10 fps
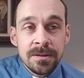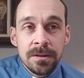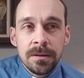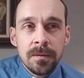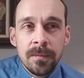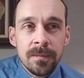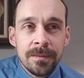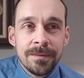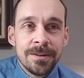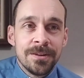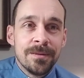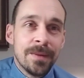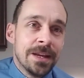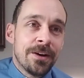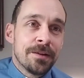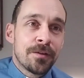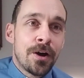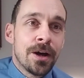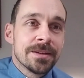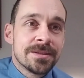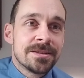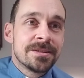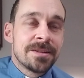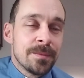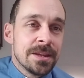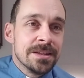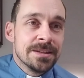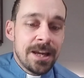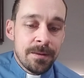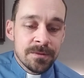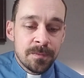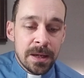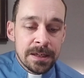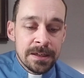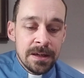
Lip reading: you may not have caught some of these names, but